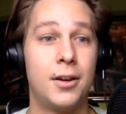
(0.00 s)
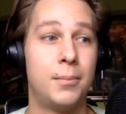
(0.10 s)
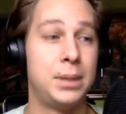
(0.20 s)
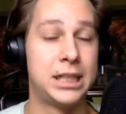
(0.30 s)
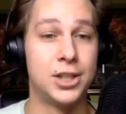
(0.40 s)

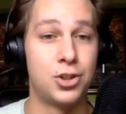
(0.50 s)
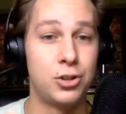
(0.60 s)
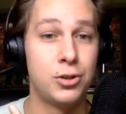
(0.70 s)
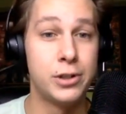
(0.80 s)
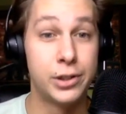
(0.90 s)
Because
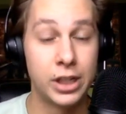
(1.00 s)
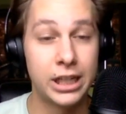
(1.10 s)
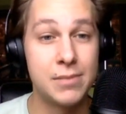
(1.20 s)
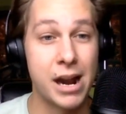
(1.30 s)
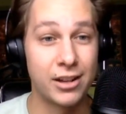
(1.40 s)
you think
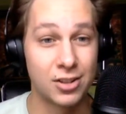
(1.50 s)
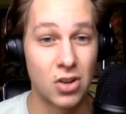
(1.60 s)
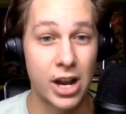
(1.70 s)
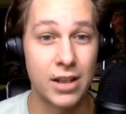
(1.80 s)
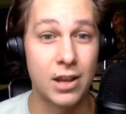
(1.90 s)
he might
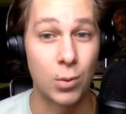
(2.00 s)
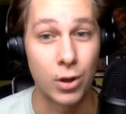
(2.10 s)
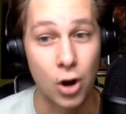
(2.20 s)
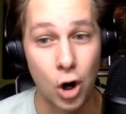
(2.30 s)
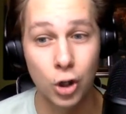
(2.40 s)
slide in there with
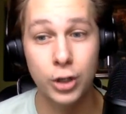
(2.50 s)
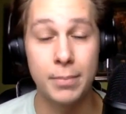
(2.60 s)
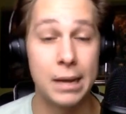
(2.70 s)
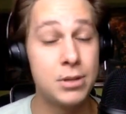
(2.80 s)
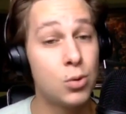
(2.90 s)
Harley.
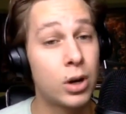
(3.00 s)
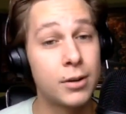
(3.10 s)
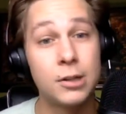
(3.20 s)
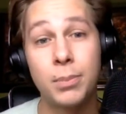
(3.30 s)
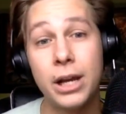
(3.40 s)
Maybe you want
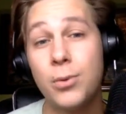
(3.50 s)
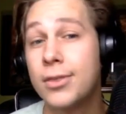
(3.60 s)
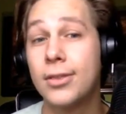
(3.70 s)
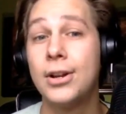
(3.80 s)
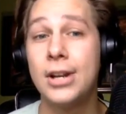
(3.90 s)
him to play
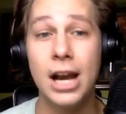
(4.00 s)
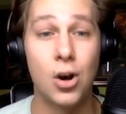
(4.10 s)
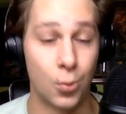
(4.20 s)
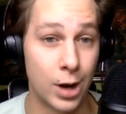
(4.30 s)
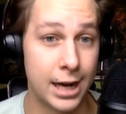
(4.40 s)
with
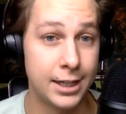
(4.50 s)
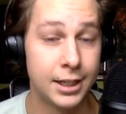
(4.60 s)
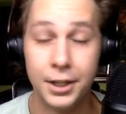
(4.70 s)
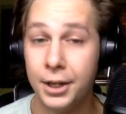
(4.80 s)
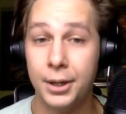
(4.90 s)
Lindell, right?
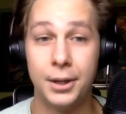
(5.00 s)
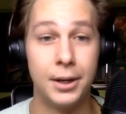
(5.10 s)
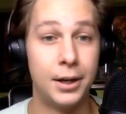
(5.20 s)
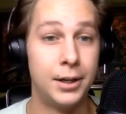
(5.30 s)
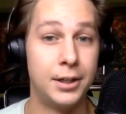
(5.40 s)

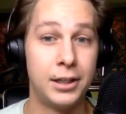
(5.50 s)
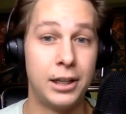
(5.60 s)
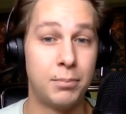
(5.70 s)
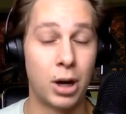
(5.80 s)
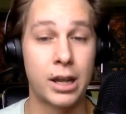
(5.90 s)

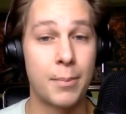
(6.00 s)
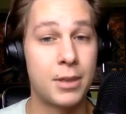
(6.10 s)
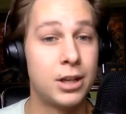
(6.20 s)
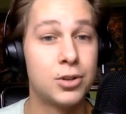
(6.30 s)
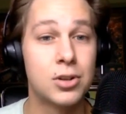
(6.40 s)
And break up the
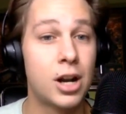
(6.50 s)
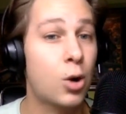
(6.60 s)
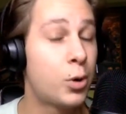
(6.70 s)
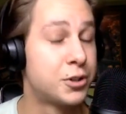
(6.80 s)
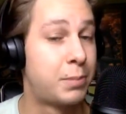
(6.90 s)
Nils
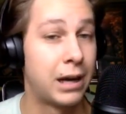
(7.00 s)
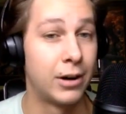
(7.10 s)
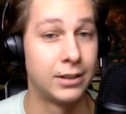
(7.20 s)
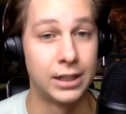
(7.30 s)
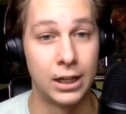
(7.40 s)
Lundqvist
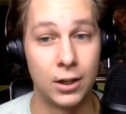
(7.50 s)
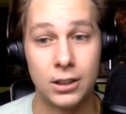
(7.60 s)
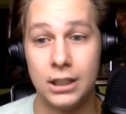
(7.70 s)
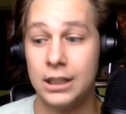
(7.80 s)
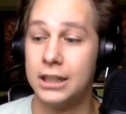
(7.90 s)
pairing there.
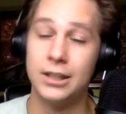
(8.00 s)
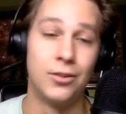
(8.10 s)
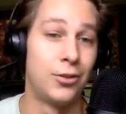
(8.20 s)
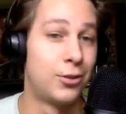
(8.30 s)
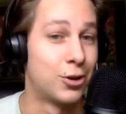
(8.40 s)

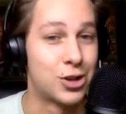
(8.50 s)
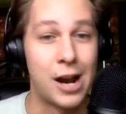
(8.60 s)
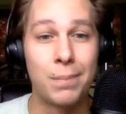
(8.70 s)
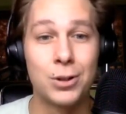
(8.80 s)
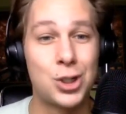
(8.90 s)
There's
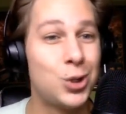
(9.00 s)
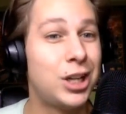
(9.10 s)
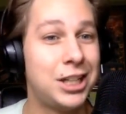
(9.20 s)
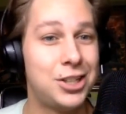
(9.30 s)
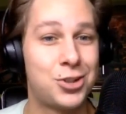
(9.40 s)

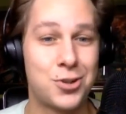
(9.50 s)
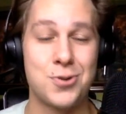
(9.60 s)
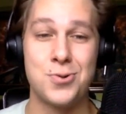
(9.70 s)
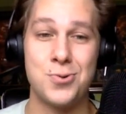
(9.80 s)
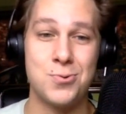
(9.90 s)
opportunities
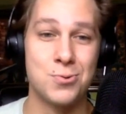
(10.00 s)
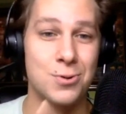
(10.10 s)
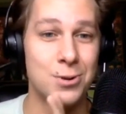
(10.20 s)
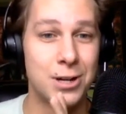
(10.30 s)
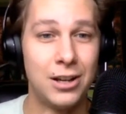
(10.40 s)
to
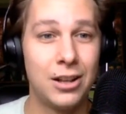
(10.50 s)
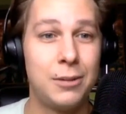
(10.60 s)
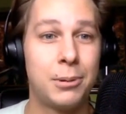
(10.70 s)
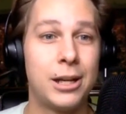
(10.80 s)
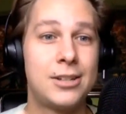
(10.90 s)
really
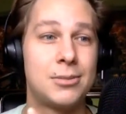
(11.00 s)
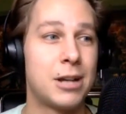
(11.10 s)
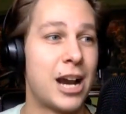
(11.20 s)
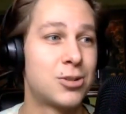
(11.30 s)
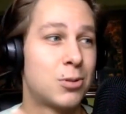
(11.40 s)
play some
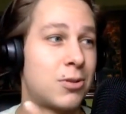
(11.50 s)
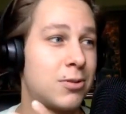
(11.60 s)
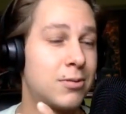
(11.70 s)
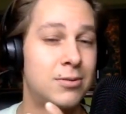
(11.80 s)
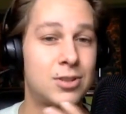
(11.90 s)
guys with
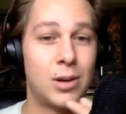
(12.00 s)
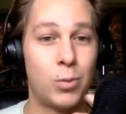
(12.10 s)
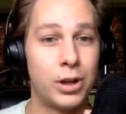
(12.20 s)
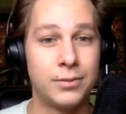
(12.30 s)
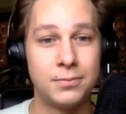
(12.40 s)

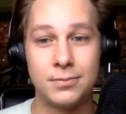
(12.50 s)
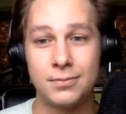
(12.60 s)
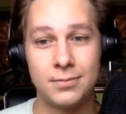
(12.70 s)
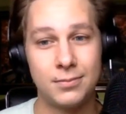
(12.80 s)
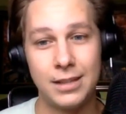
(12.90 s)
someone
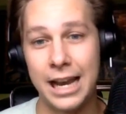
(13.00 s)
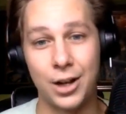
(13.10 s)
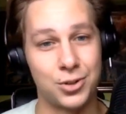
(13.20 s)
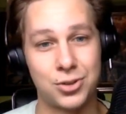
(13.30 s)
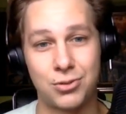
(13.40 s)

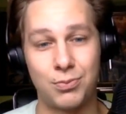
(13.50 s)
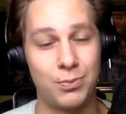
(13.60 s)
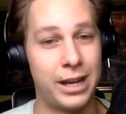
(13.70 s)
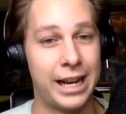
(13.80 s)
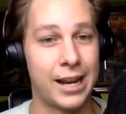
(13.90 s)
else
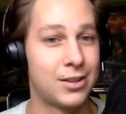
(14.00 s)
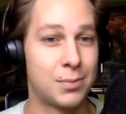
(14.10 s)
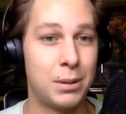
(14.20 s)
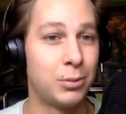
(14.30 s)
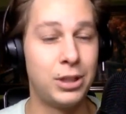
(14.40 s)
and some
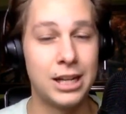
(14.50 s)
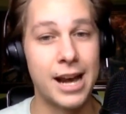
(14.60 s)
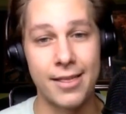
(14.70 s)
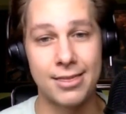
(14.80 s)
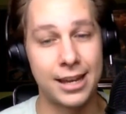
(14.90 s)
people you did
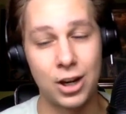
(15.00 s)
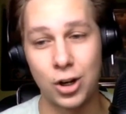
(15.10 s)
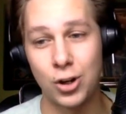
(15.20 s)
not think